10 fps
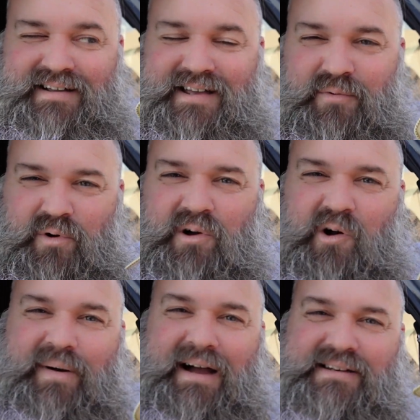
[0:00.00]
It will
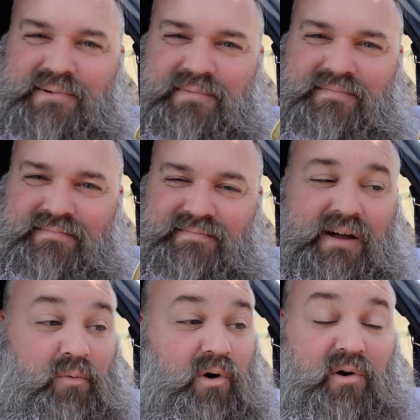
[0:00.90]
go
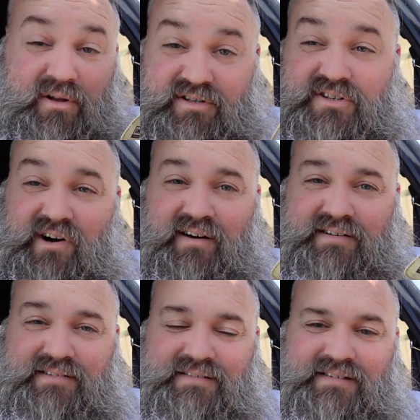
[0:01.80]
to
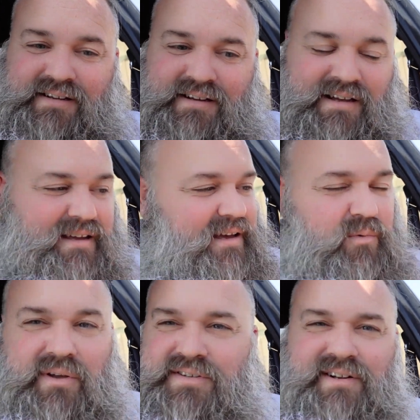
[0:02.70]
start. It
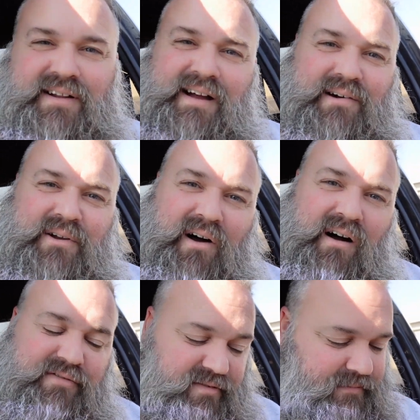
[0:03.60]
will still not go to
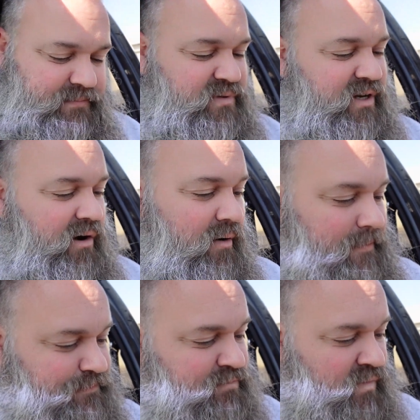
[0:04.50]
off. So
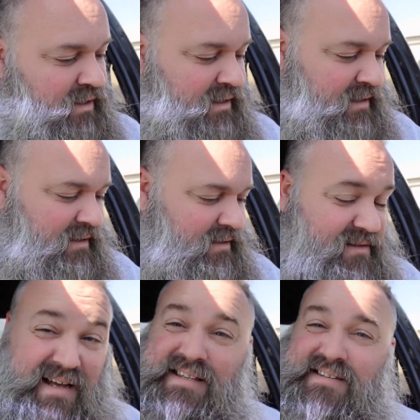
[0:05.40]

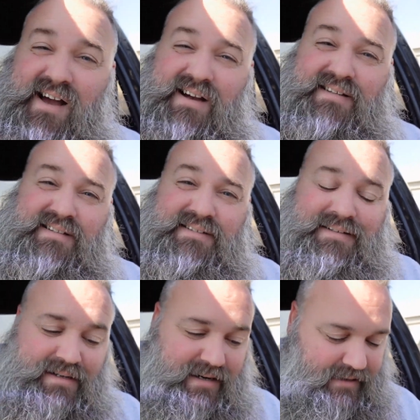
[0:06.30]
that sucks.
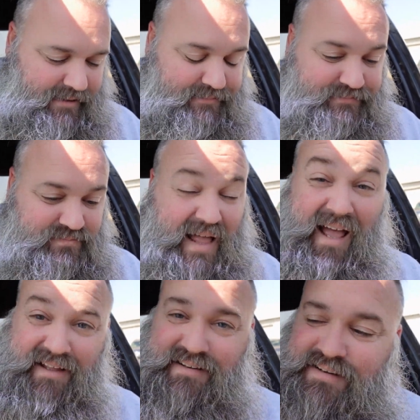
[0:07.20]

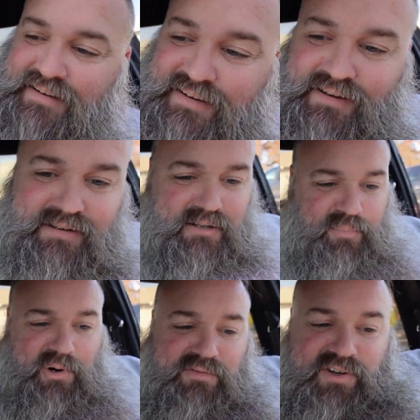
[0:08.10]
And to
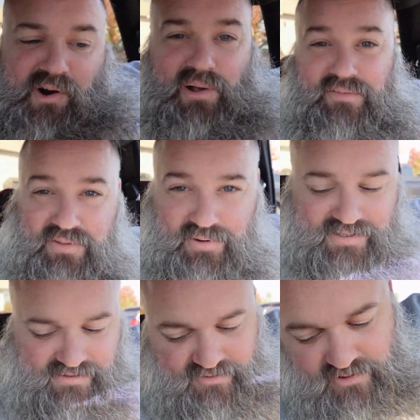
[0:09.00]
prove to all of the
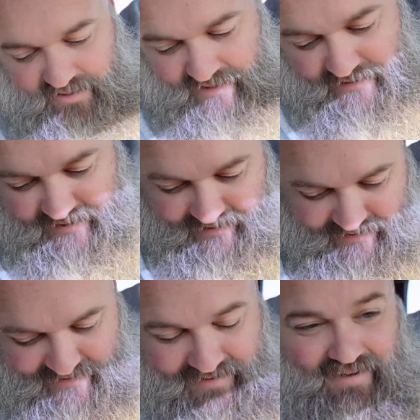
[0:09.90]
rest of you guys
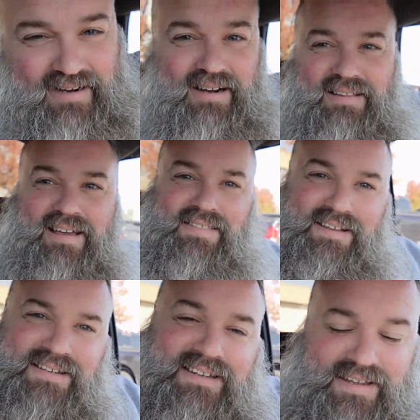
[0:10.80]
that this is